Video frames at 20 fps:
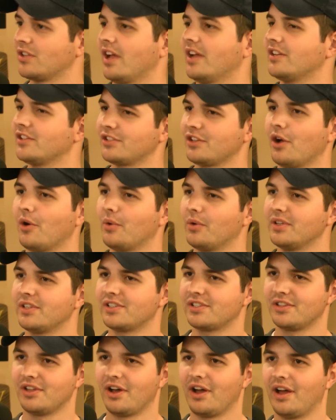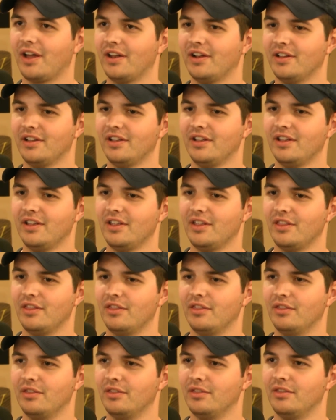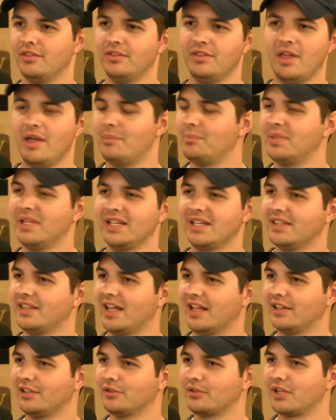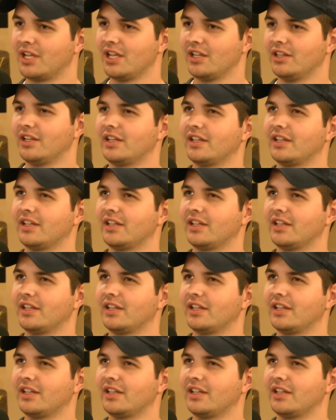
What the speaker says: I just always thought them being in that location...